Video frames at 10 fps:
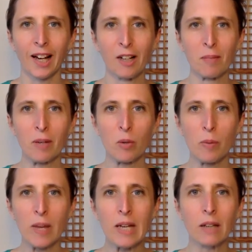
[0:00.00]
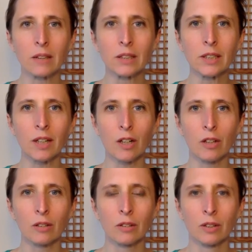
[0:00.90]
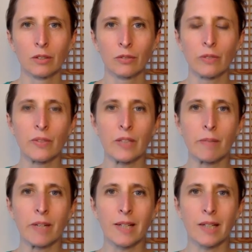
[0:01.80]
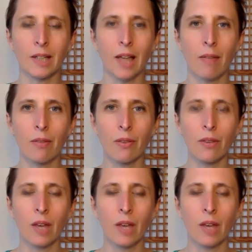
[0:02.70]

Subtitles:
It will be under 15 minutes in length,